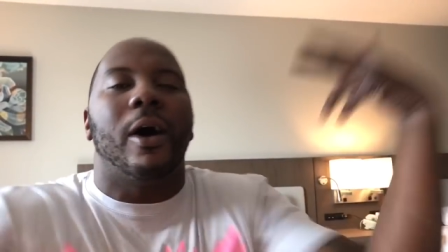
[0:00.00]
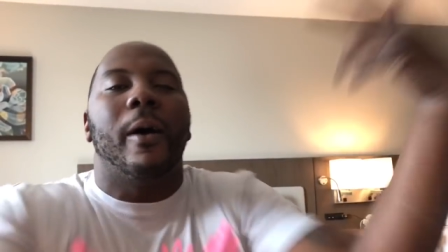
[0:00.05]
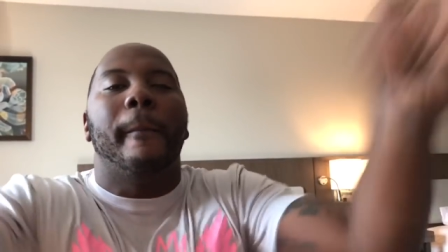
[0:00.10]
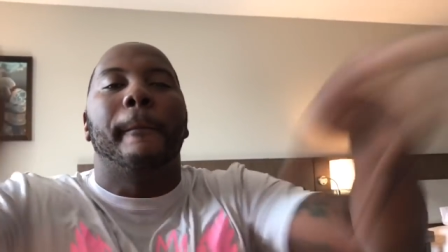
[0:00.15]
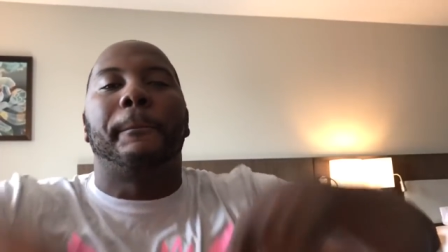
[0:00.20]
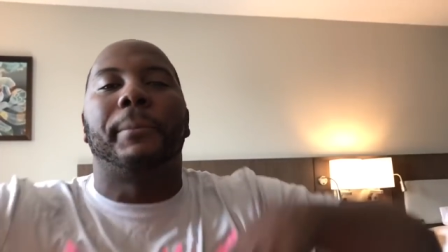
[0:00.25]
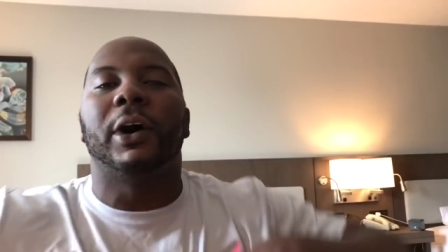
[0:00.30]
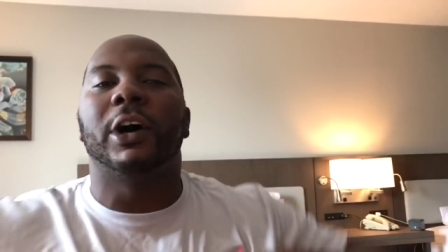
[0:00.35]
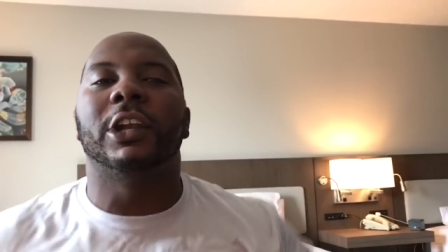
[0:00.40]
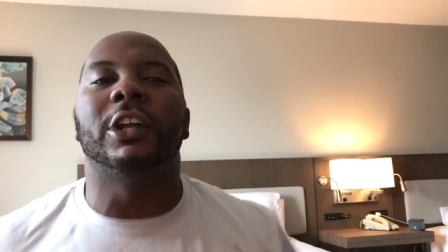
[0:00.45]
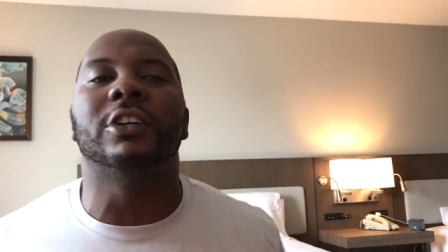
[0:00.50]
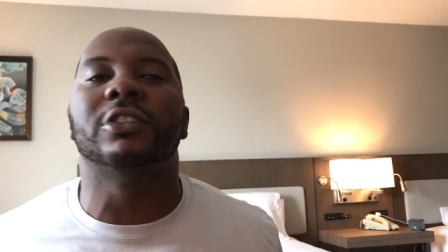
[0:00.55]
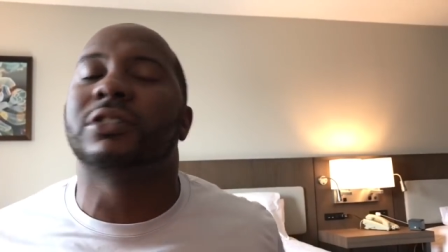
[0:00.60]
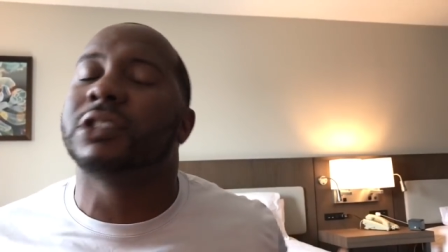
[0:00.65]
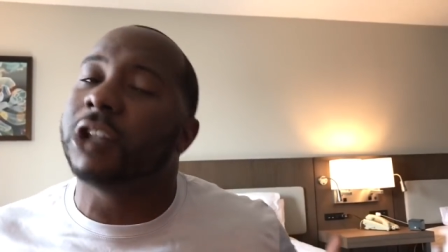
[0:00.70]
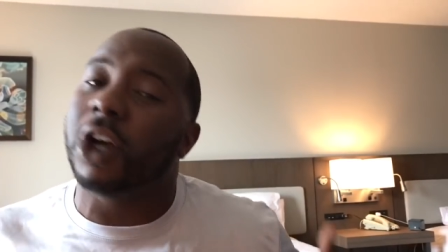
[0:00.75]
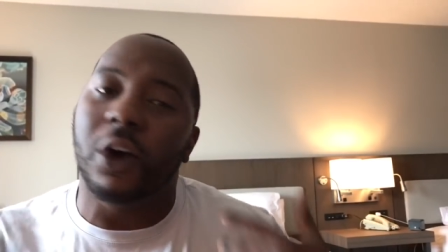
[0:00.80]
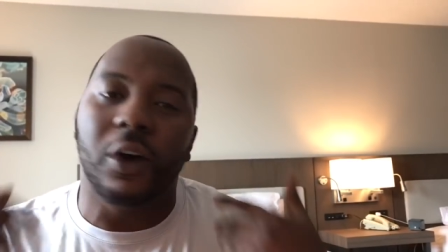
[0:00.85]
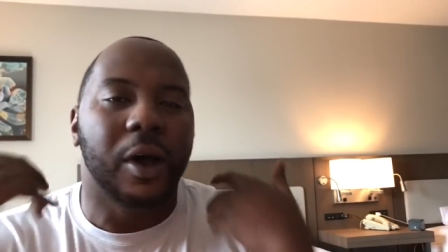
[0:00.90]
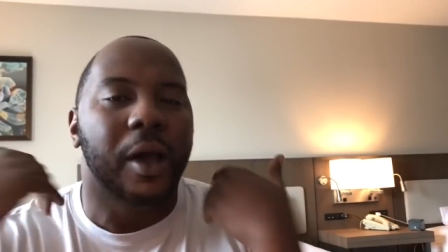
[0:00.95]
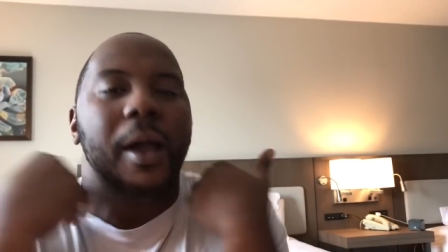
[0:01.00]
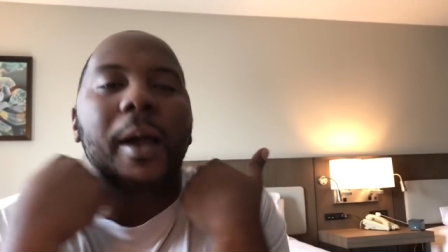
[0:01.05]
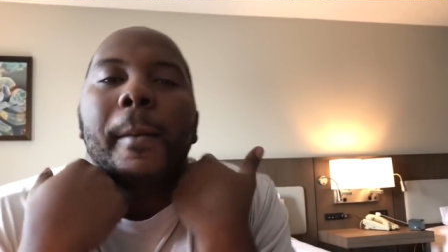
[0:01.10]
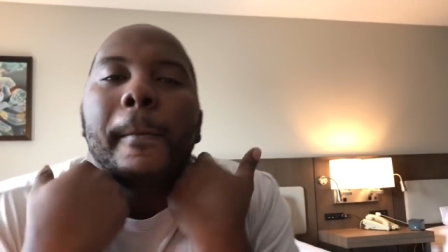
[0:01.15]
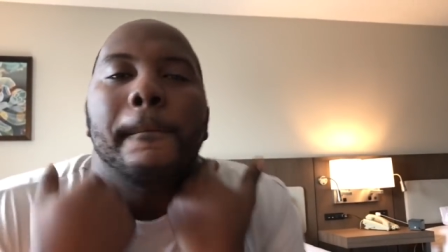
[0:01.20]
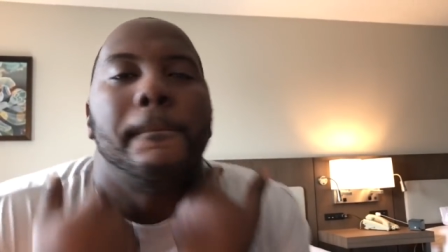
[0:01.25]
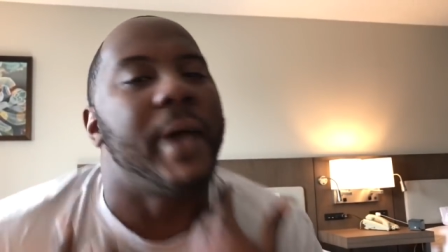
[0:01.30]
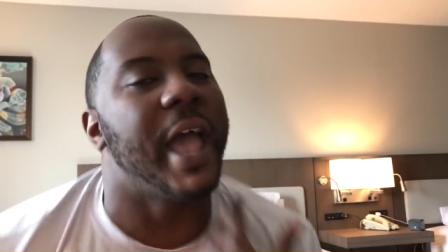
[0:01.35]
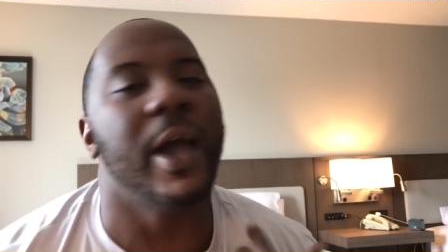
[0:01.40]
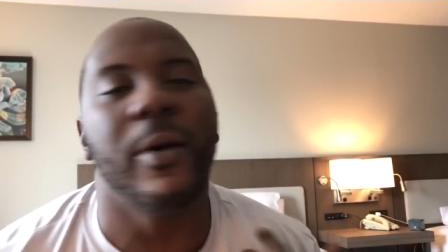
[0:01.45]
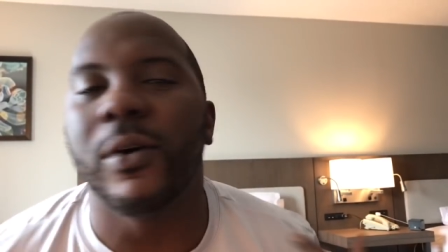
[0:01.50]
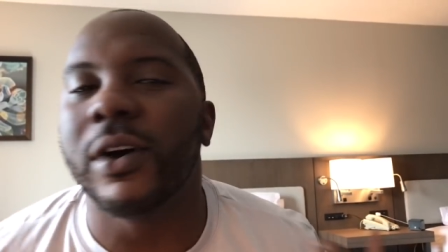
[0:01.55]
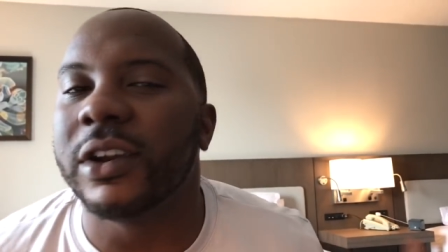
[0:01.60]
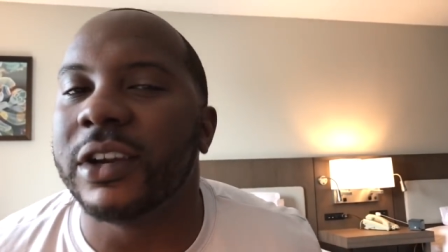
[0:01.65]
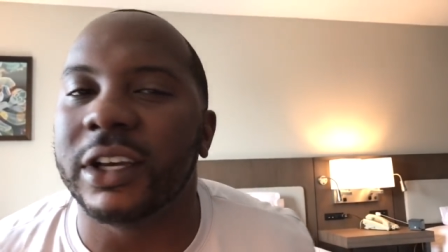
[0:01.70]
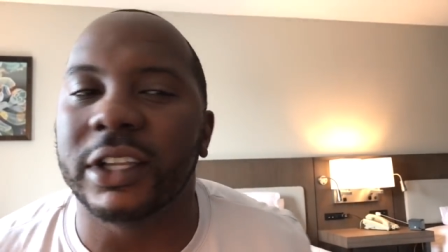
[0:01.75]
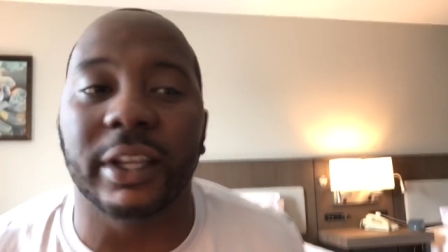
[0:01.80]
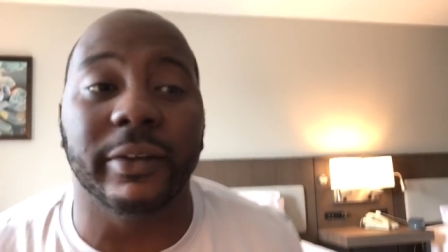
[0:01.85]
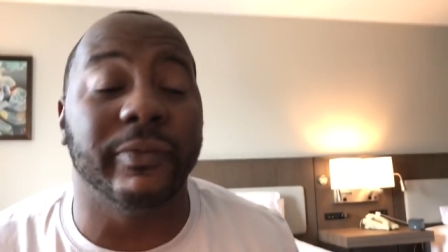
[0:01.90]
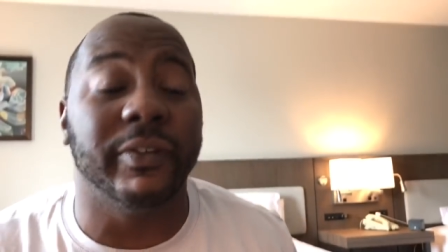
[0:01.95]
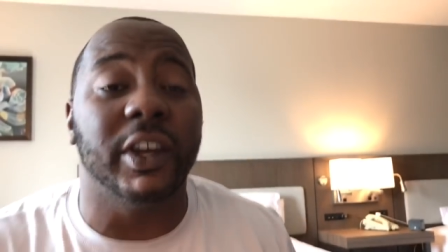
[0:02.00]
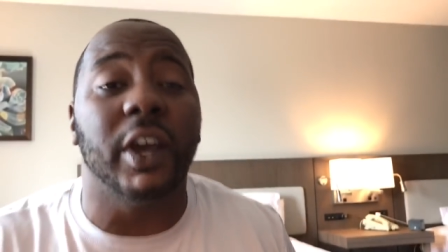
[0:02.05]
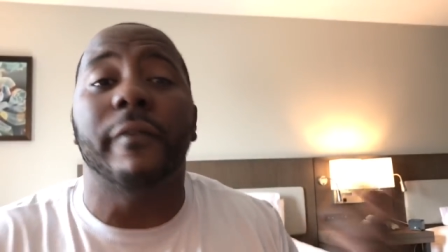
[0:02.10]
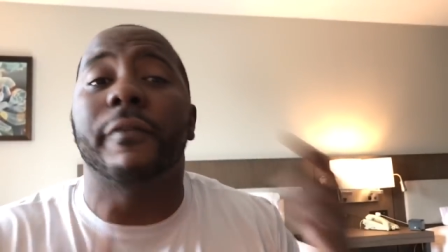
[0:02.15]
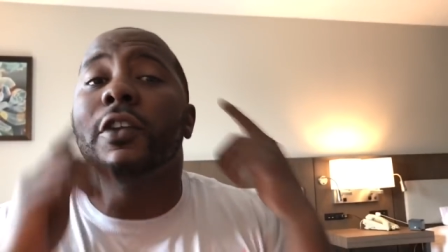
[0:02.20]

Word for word: I'm Polo Joe. Back with another video.